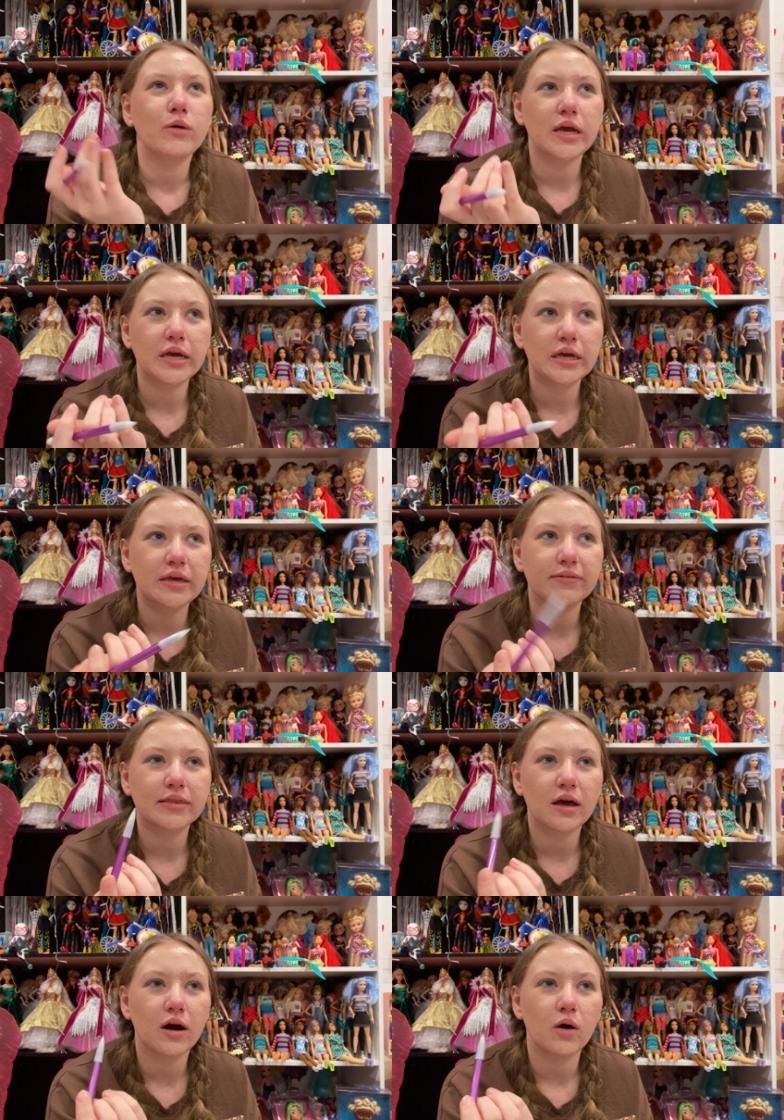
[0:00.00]
it, even
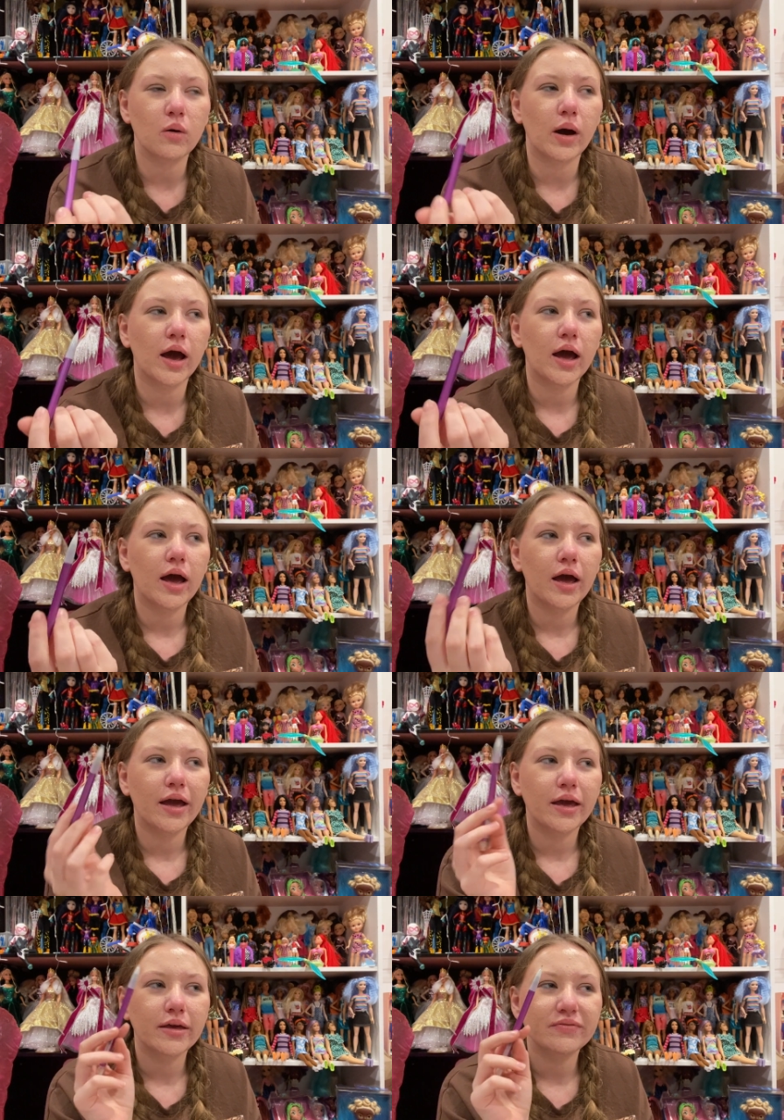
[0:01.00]
though
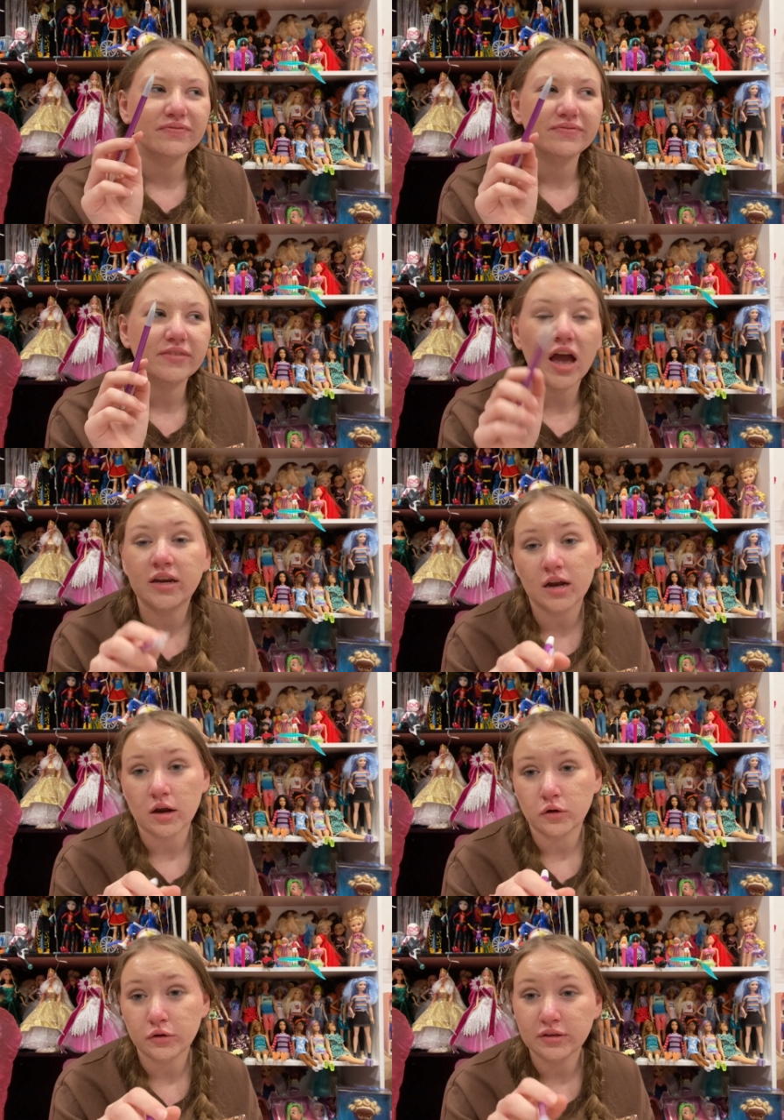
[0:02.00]
I did not
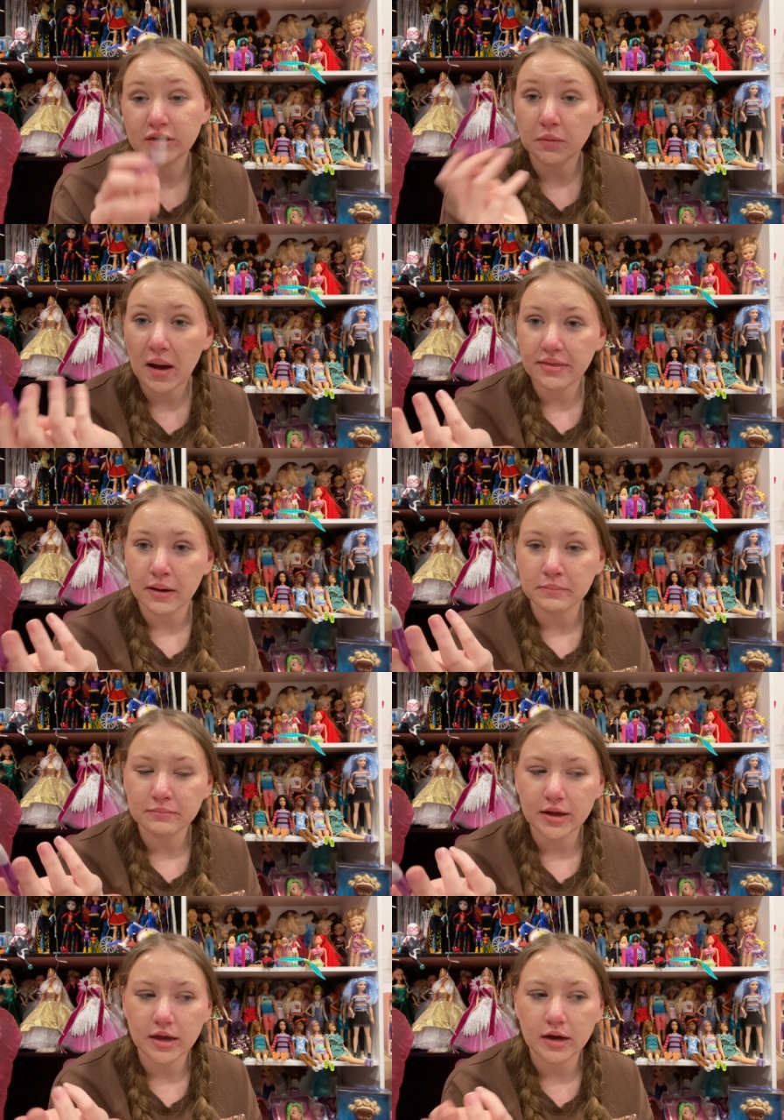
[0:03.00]
know you could still buy
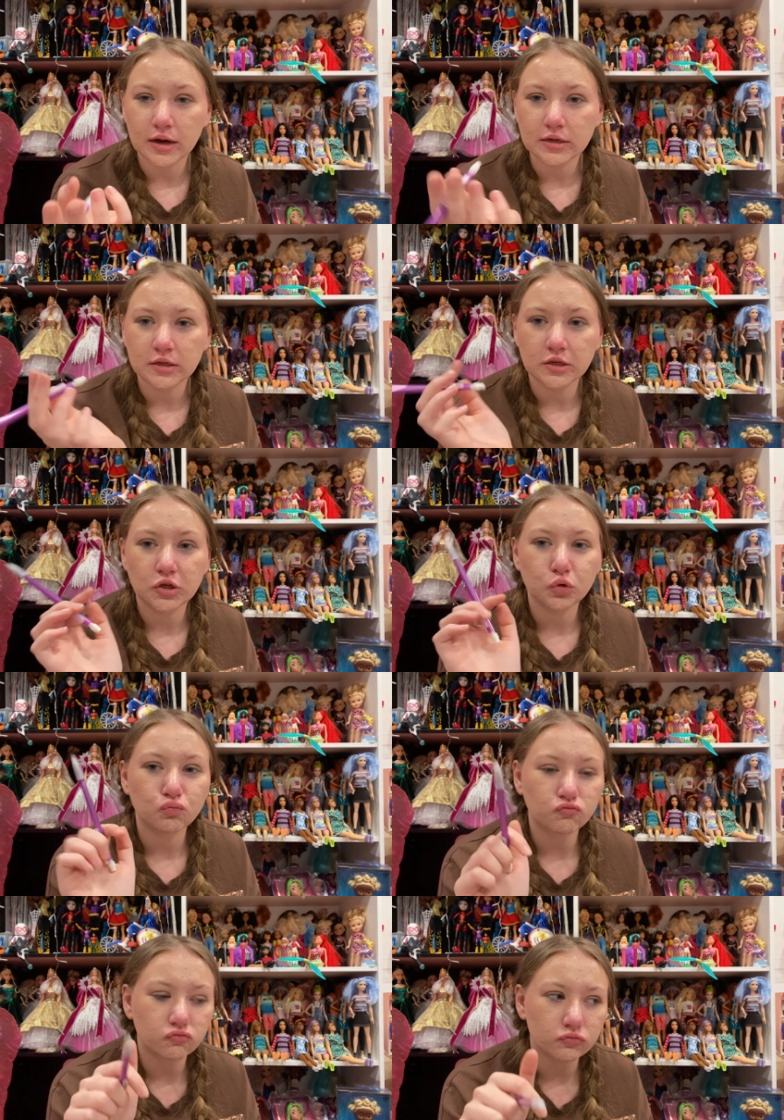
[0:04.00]
them and
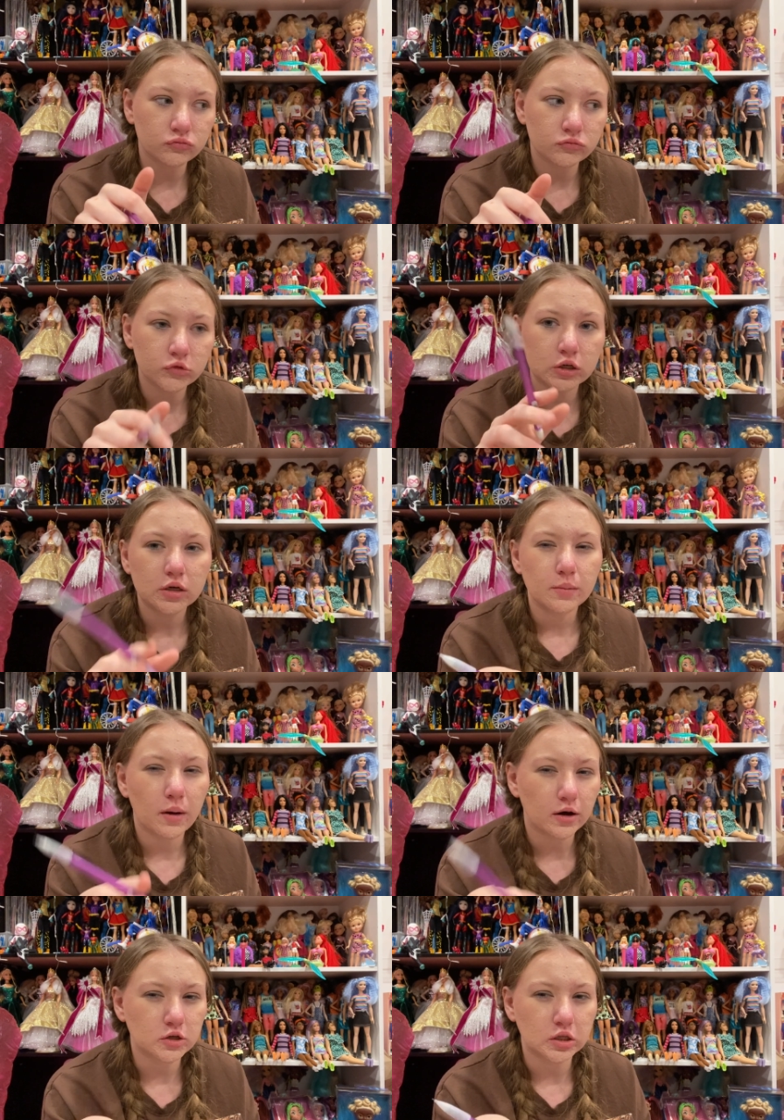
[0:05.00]

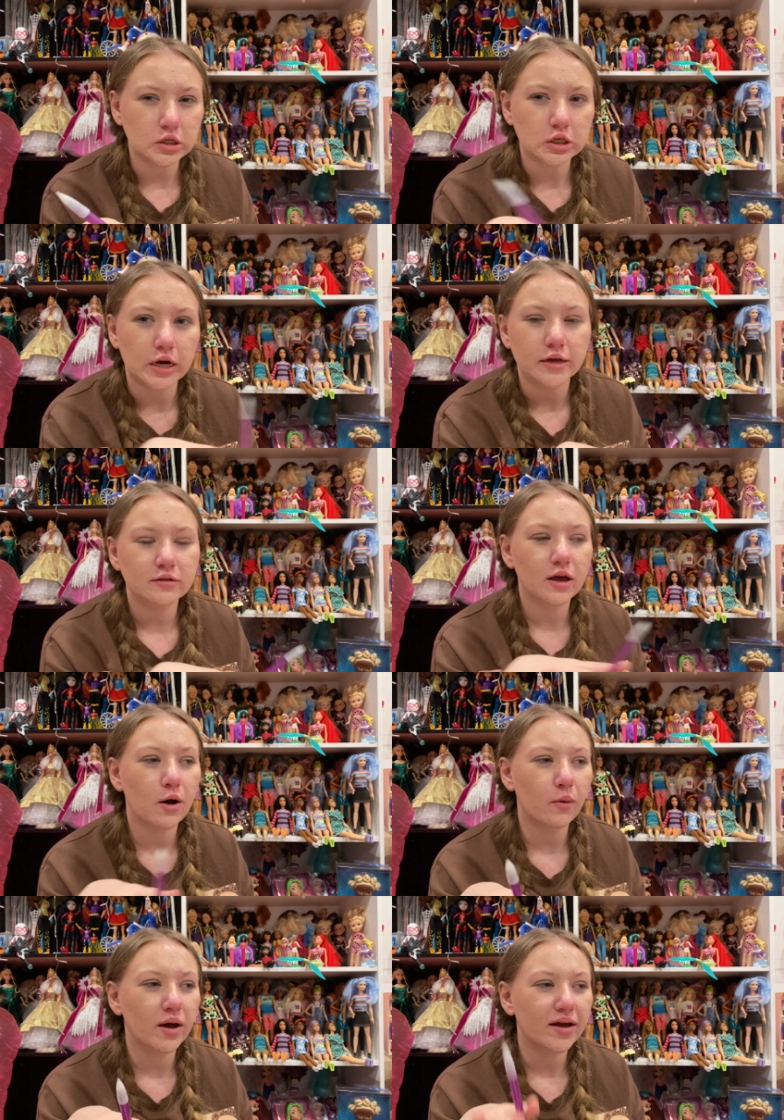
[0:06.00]
partially cheating.
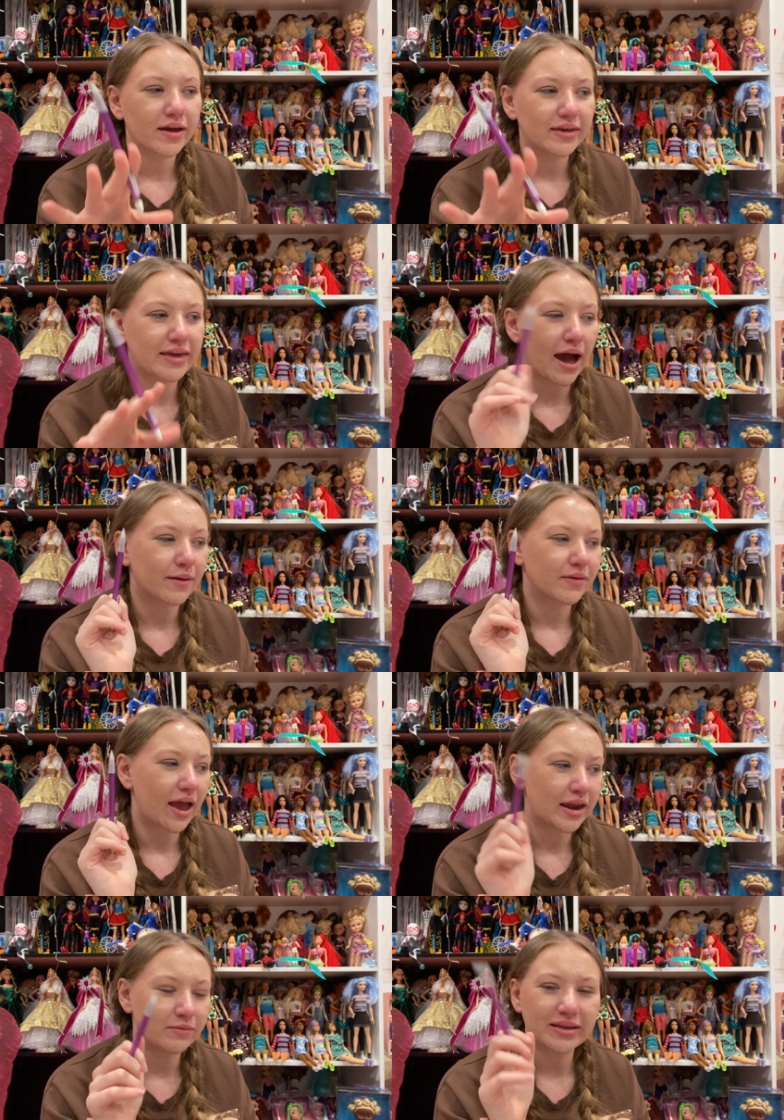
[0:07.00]
So yeah,
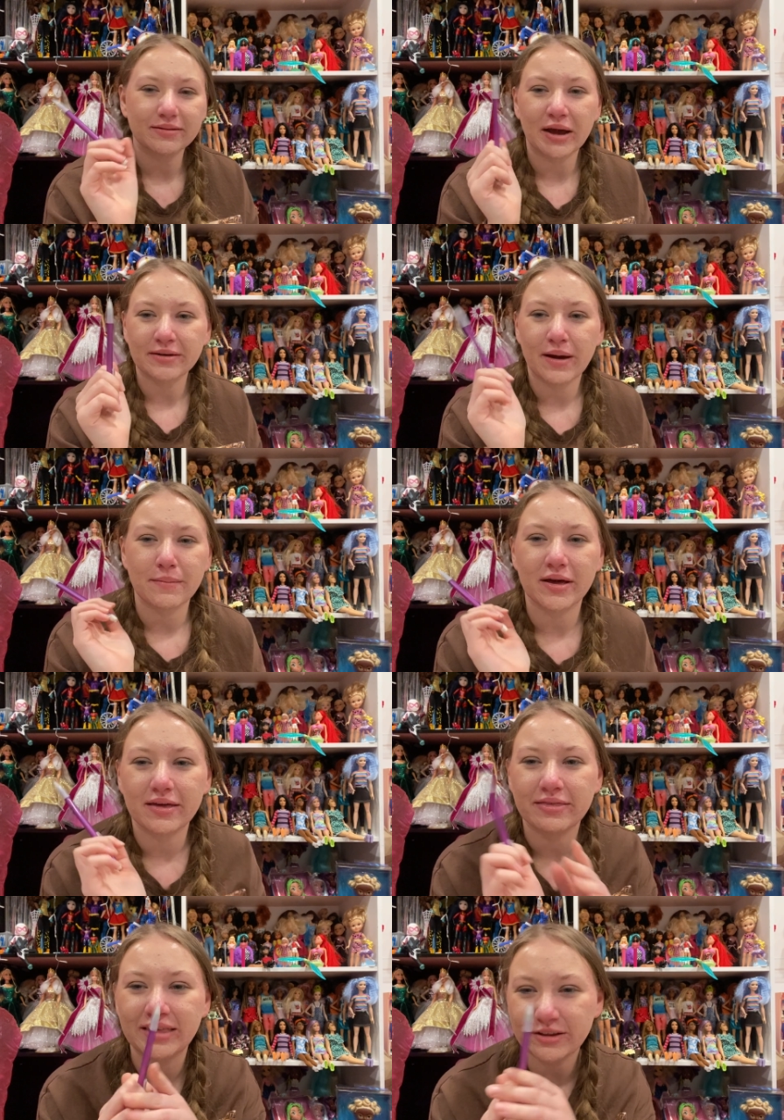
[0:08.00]
anyways, MacPab,
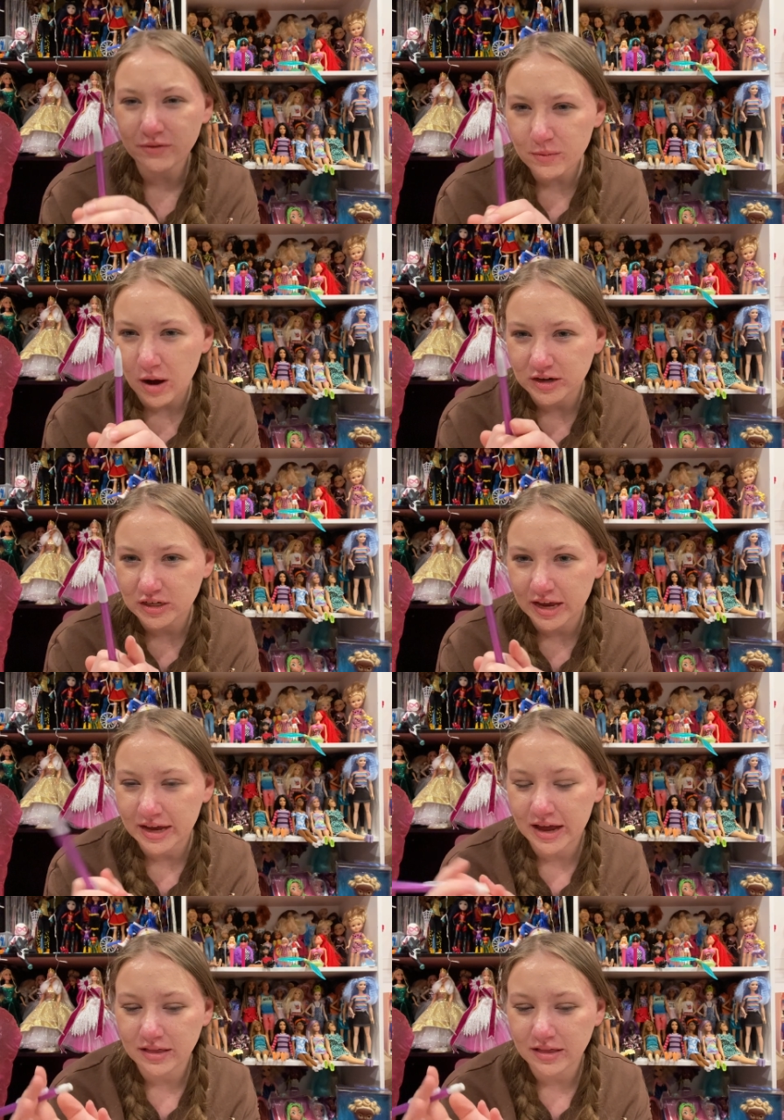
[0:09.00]
thanks for watching.